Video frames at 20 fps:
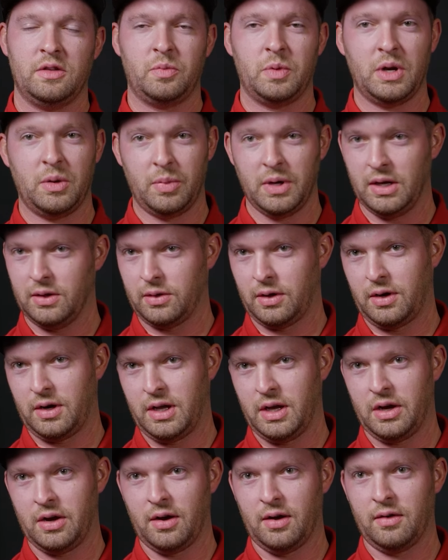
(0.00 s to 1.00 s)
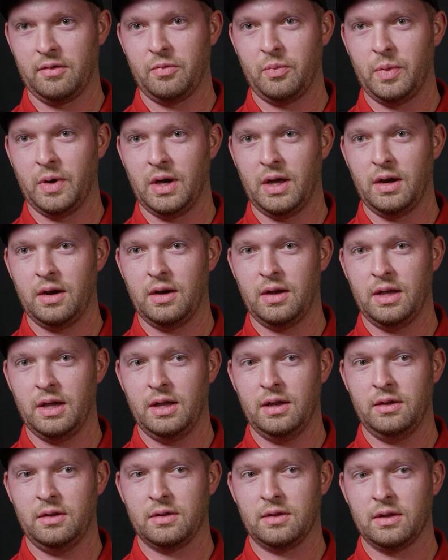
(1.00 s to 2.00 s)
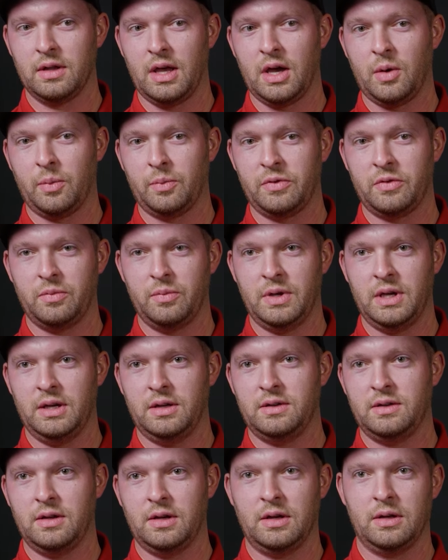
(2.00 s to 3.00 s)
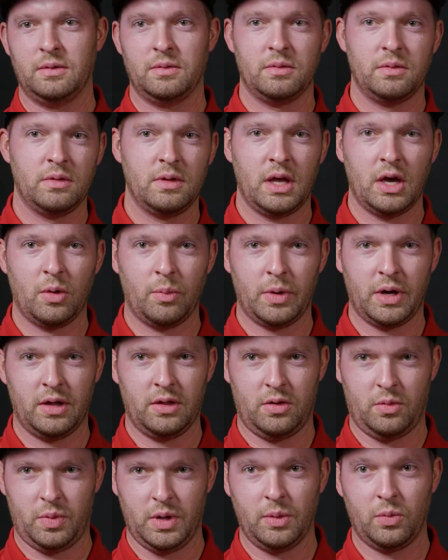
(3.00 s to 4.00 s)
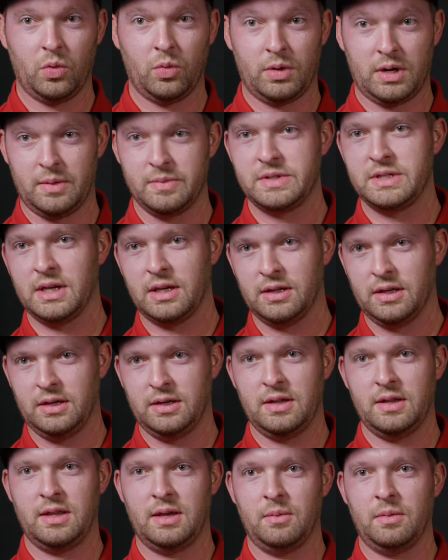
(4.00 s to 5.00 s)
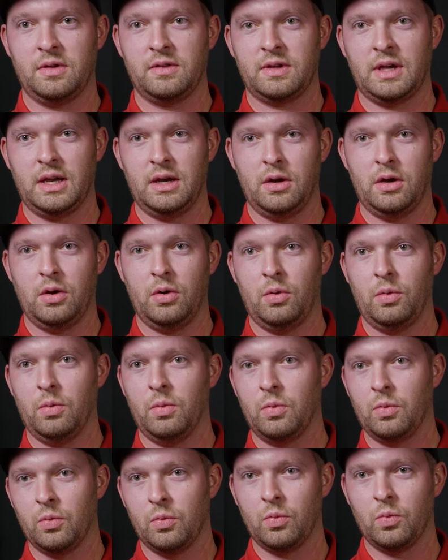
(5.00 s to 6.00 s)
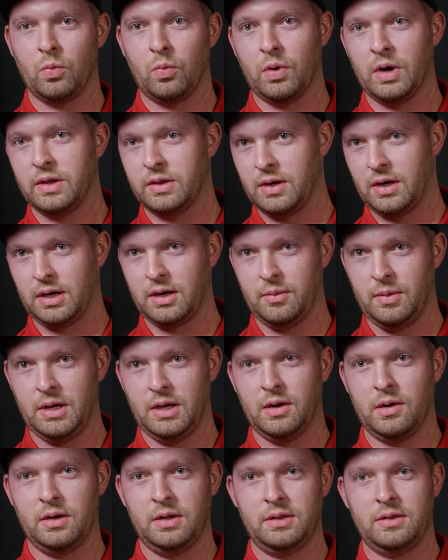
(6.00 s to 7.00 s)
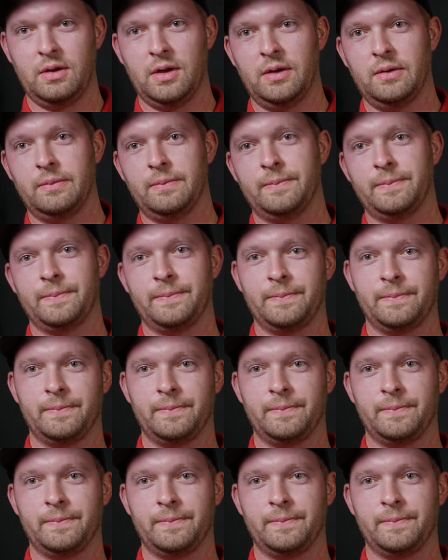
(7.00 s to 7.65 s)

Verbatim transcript: it's been a big learning curve, but it helps me to help other people when I'm selling to them, because I know what they're going to be going through.